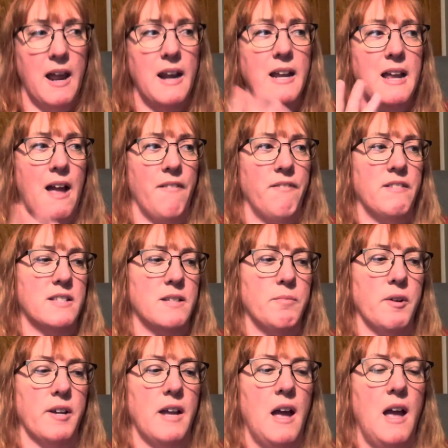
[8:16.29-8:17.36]
And again, this
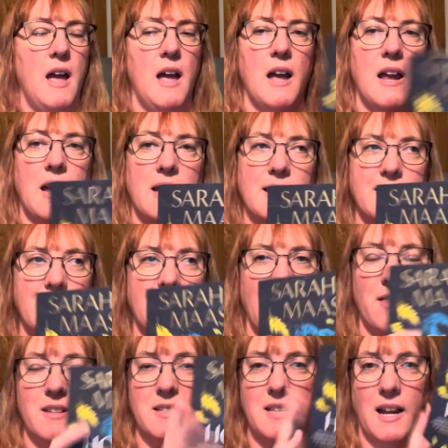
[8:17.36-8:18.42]
book is, again,
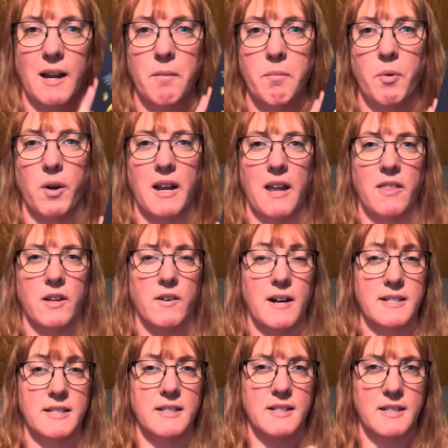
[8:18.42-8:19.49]
the second book in the
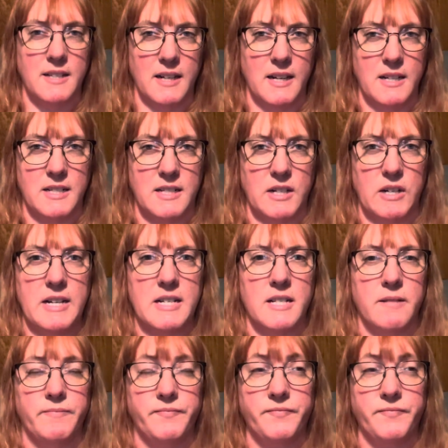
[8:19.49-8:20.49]
Crescent City series.